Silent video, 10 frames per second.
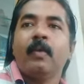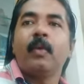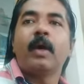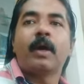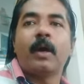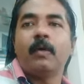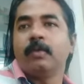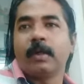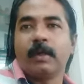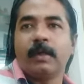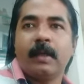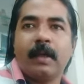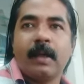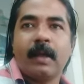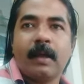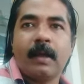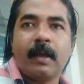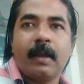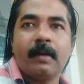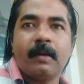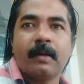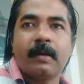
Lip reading: work out, and